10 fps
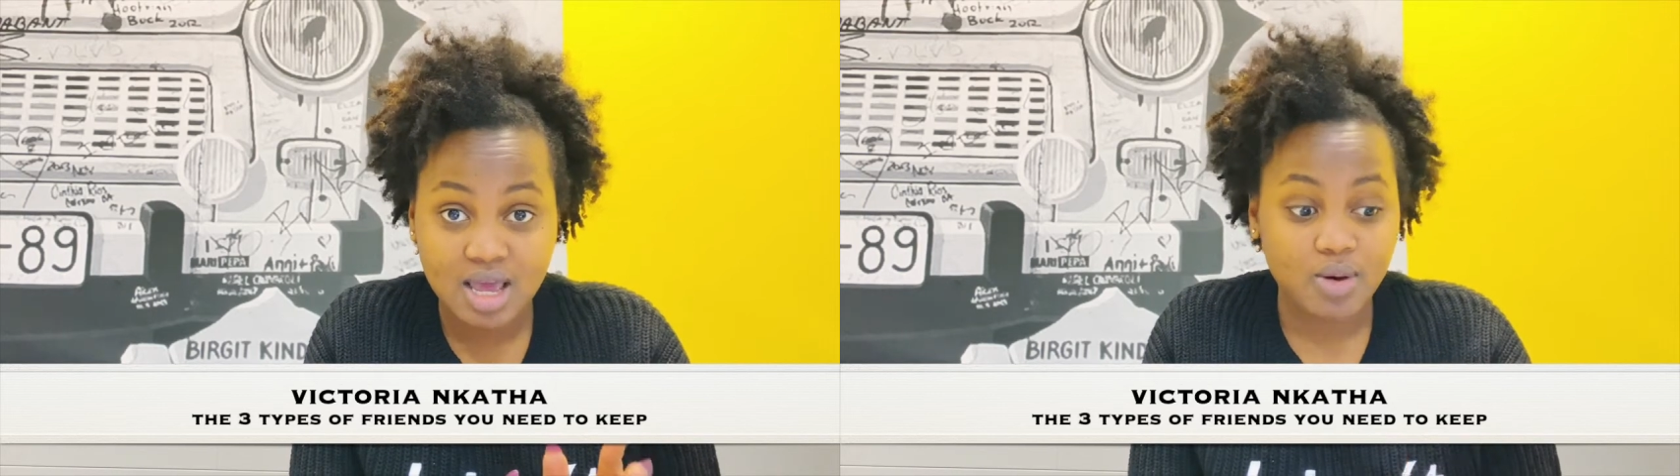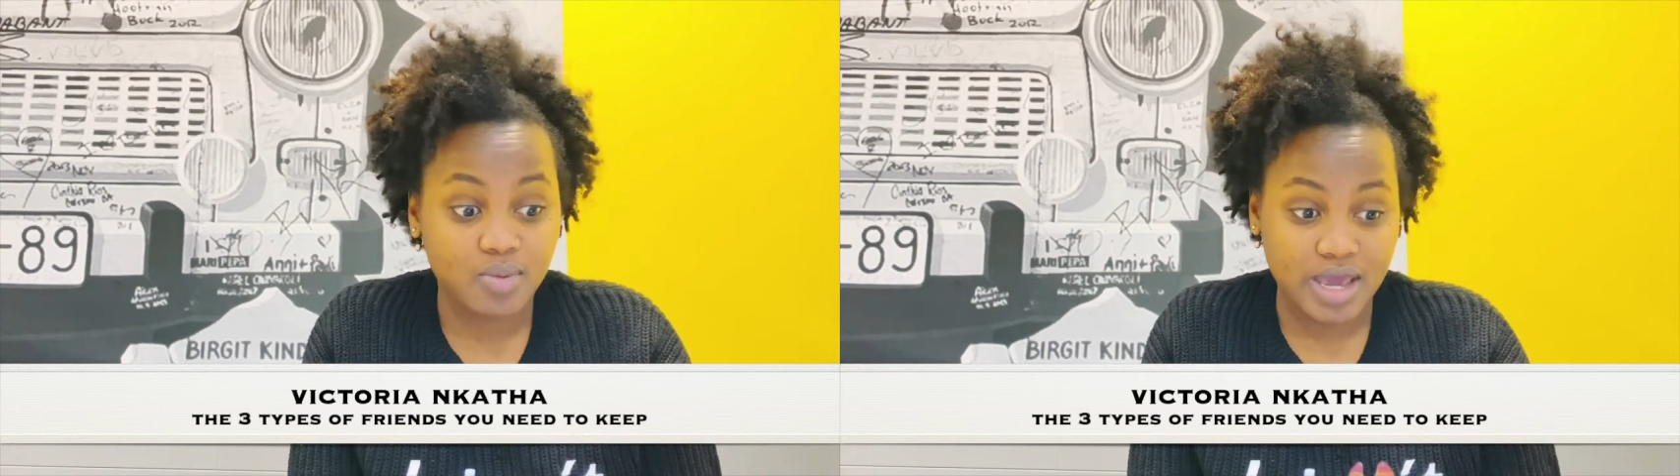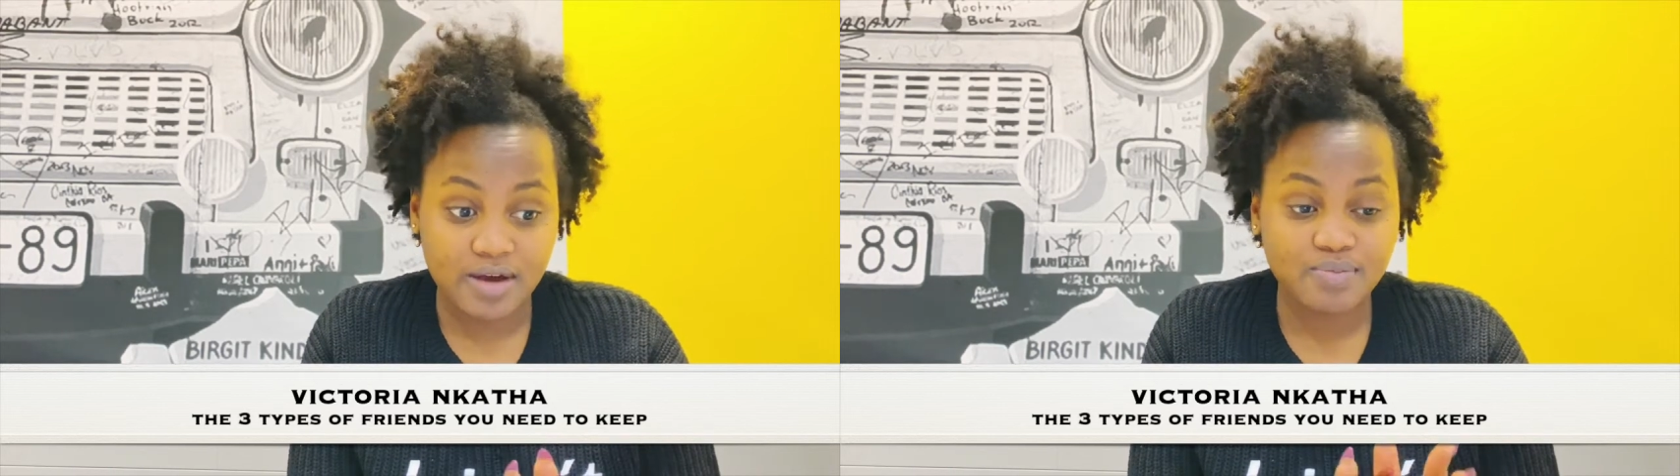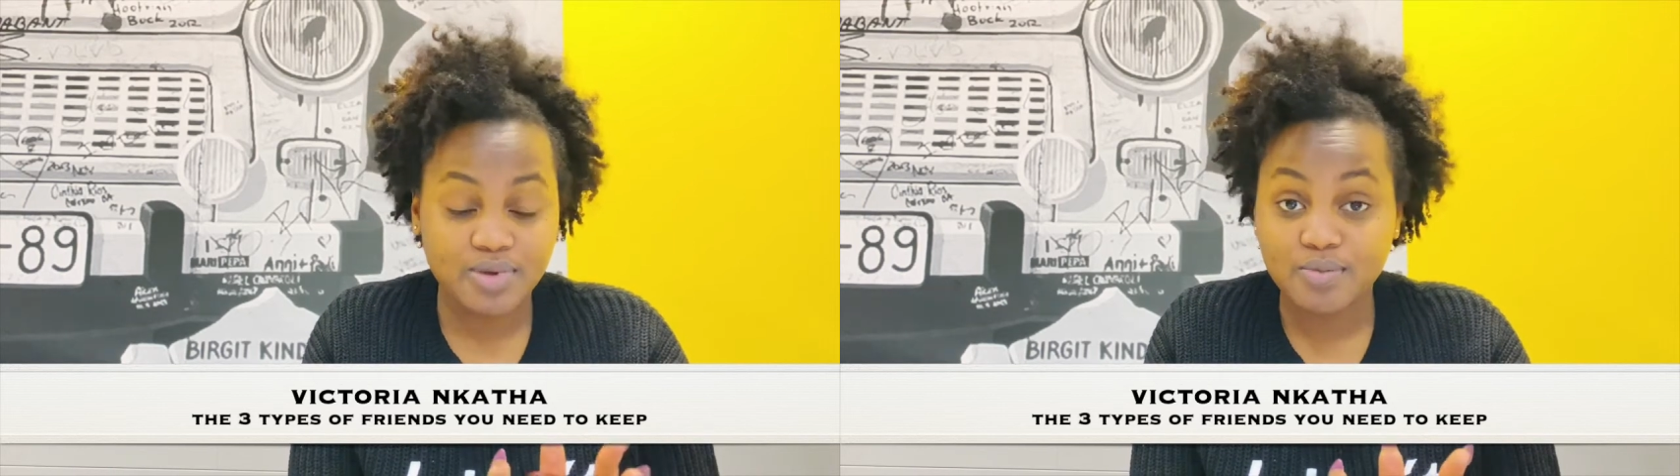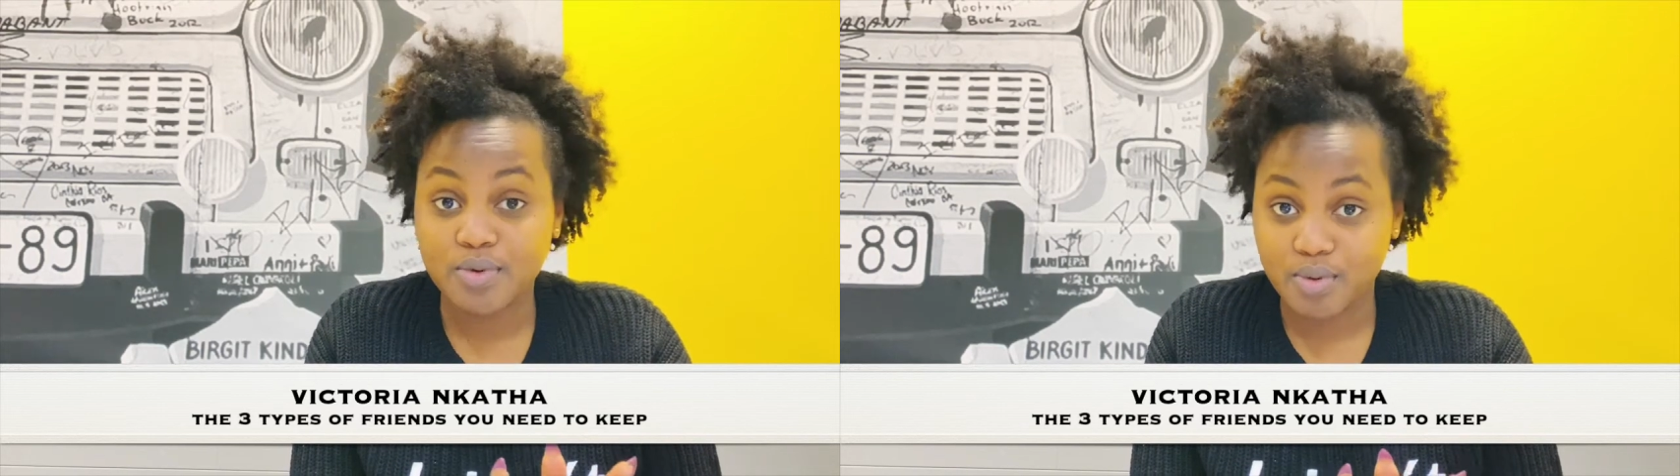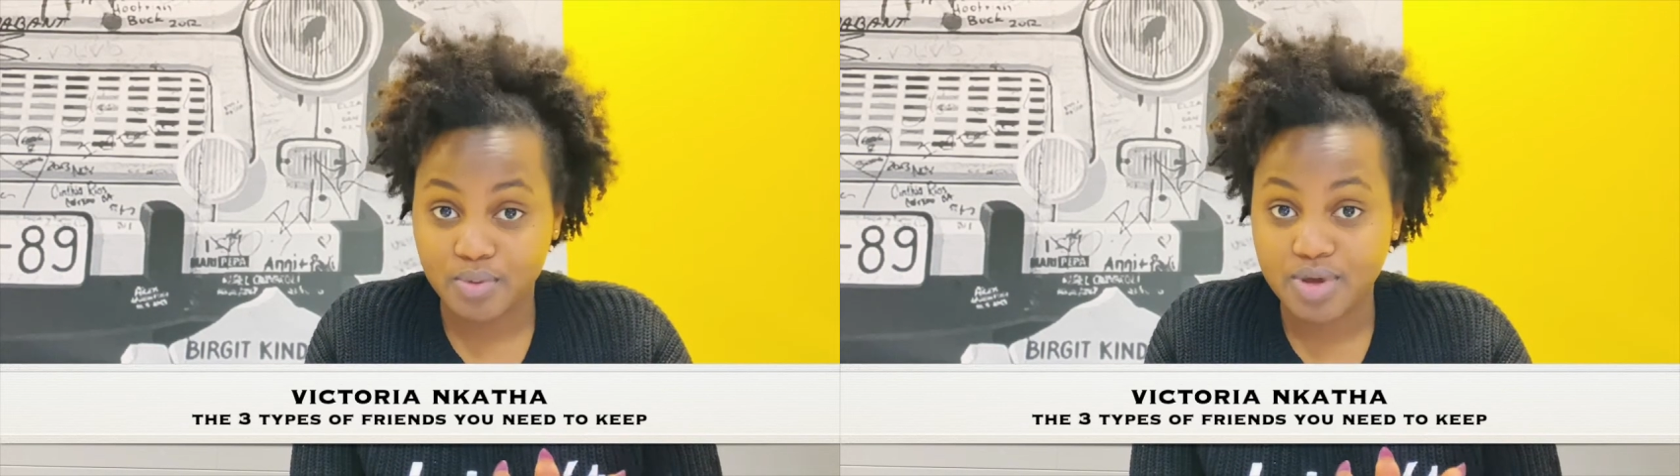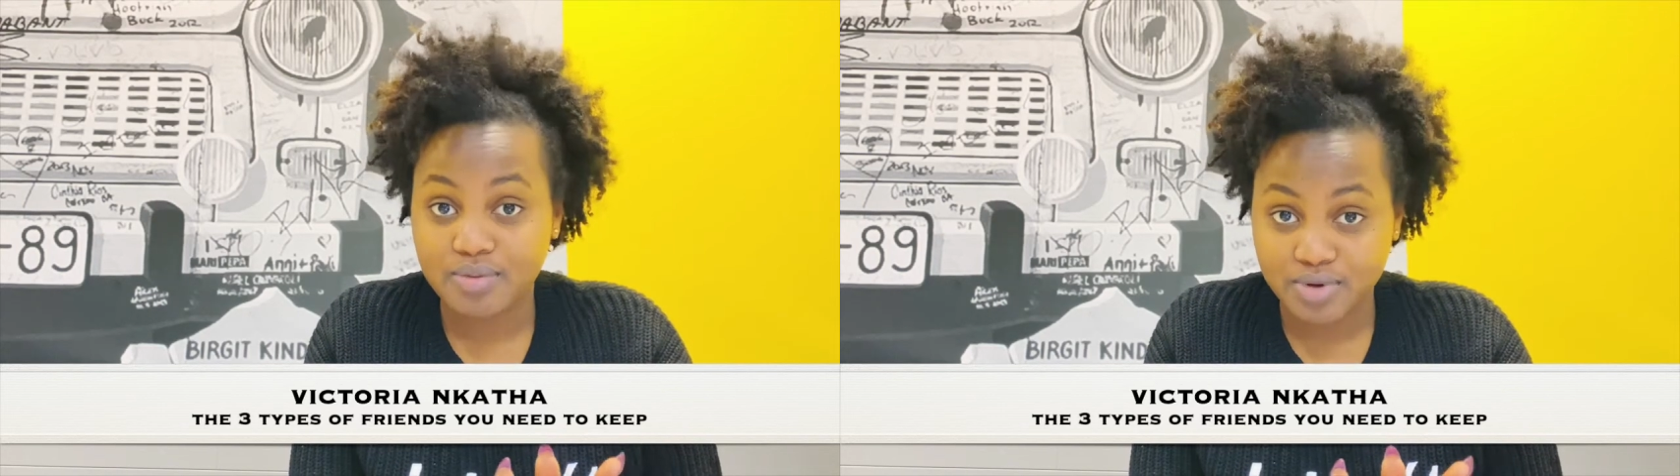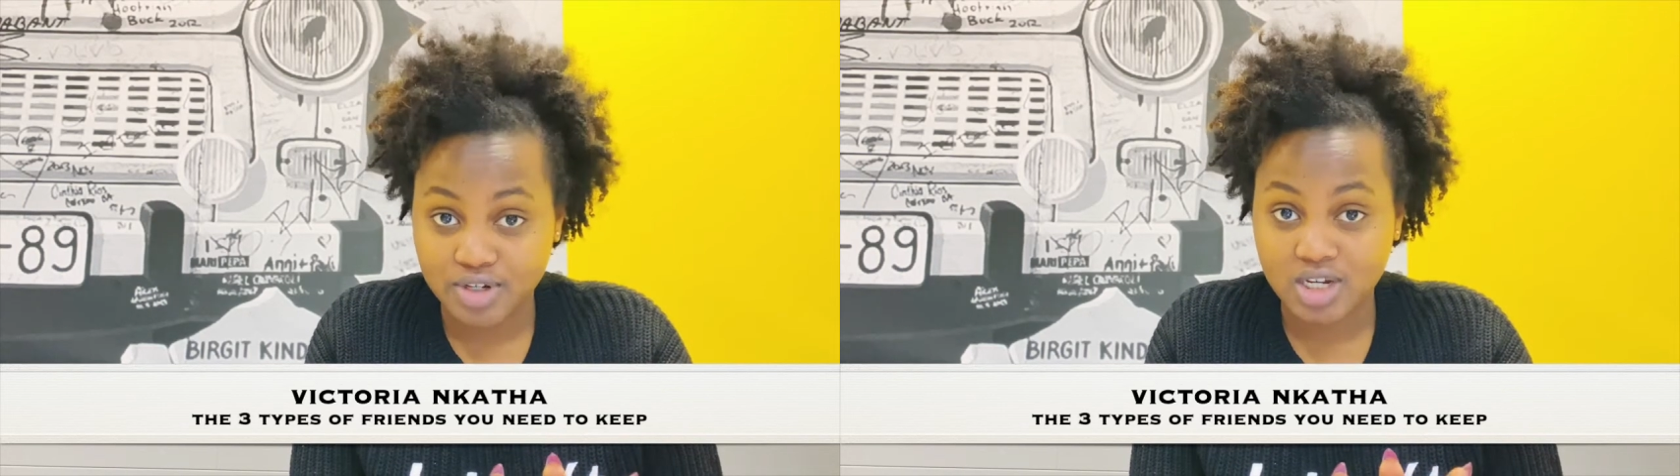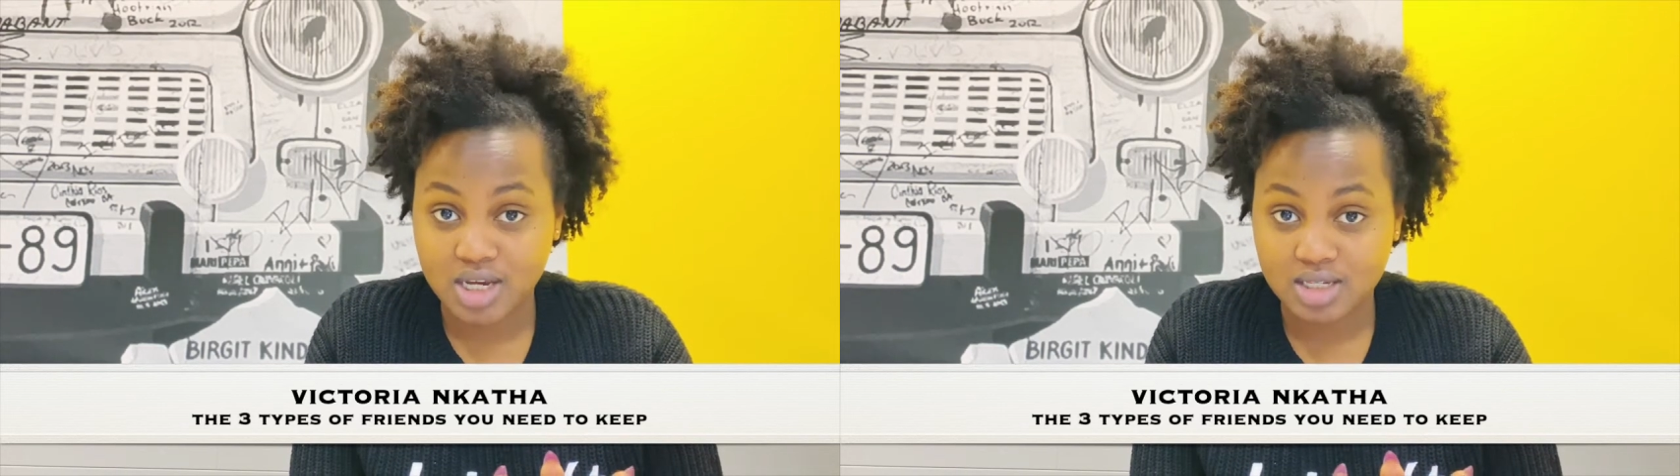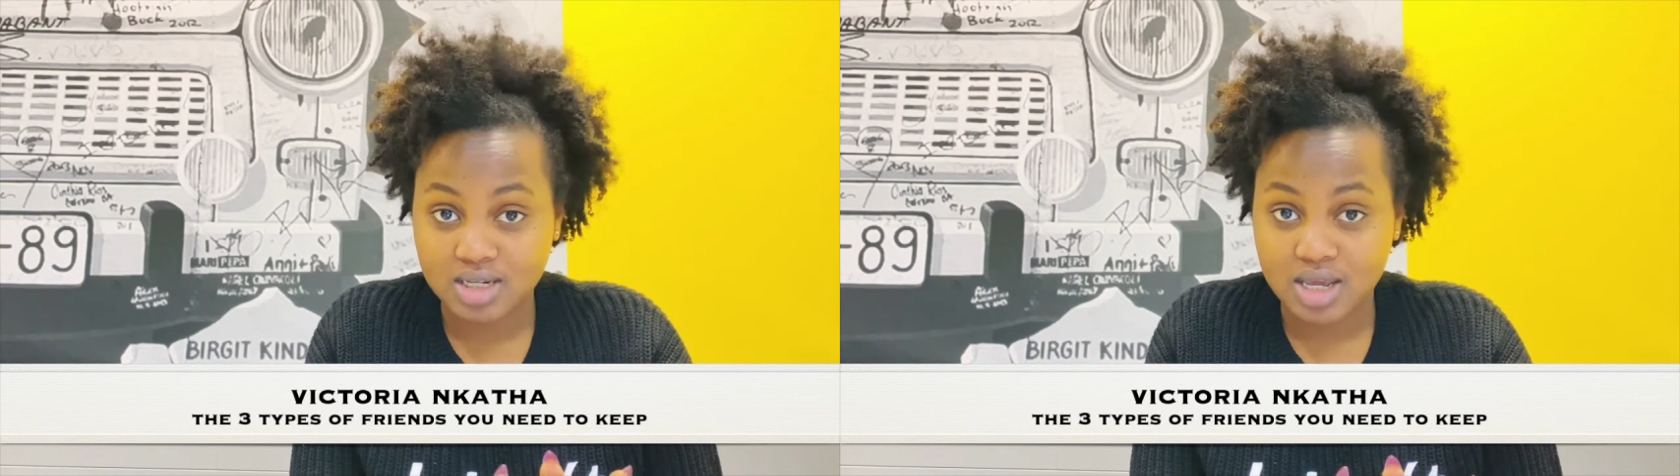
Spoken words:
We have people who we appreciate,